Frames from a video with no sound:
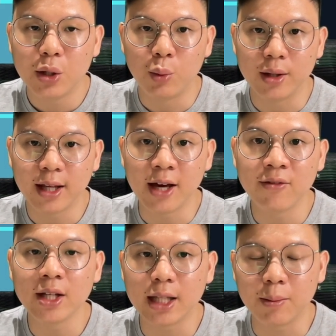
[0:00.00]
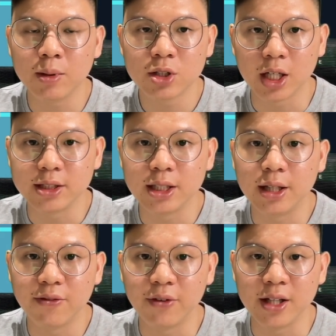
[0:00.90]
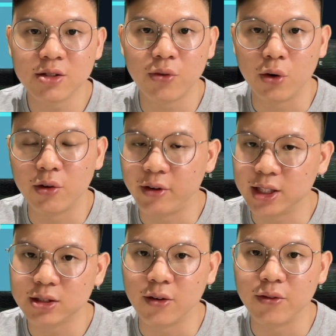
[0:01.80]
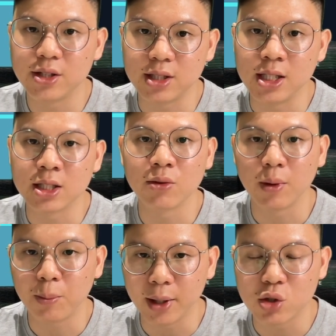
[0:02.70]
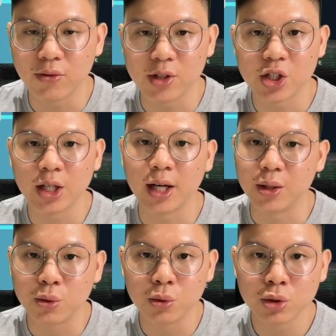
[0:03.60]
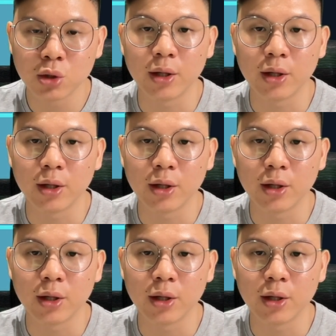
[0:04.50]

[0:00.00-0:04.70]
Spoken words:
with having double Chelsea defense for the rest of the season with Petrovic here and Gusto.